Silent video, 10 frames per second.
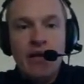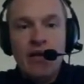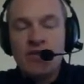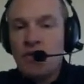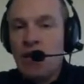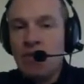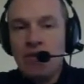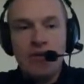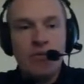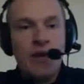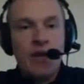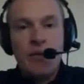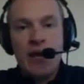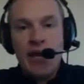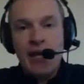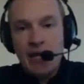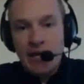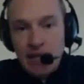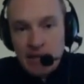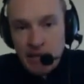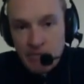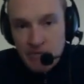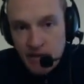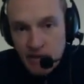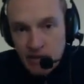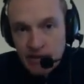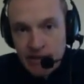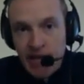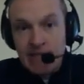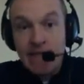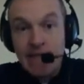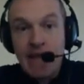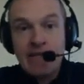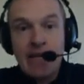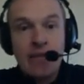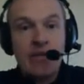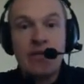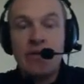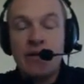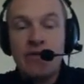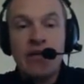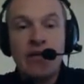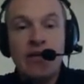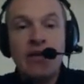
So what I'm going to do right away is I'm just going to click the X on that tab and get rid of it.